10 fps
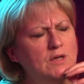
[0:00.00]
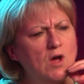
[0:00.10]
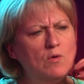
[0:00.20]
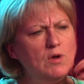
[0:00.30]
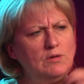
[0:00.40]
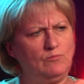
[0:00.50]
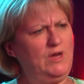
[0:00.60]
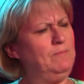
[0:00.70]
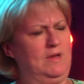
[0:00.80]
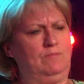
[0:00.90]
No,
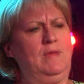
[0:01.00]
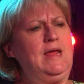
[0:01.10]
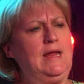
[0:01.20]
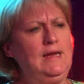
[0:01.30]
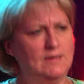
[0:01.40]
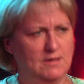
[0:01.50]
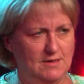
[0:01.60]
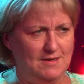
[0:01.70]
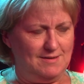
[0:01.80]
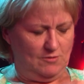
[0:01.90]
me.
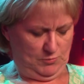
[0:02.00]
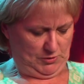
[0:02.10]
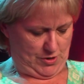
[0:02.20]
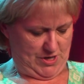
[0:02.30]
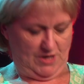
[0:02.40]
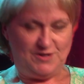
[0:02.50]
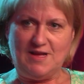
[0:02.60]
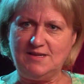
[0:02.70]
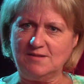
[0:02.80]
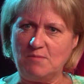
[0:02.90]
Oops, sorry, don't do
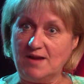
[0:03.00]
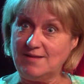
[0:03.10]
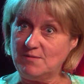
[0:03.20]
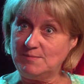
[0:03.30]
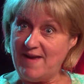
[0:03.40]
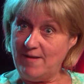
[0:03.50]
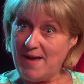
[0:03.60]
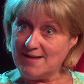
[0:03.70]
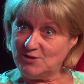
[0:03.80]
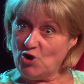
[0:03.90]
that to the mic. That was very
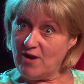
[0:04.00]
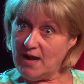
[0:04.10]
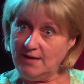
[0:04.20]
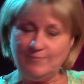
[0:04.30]
bad. Sorry."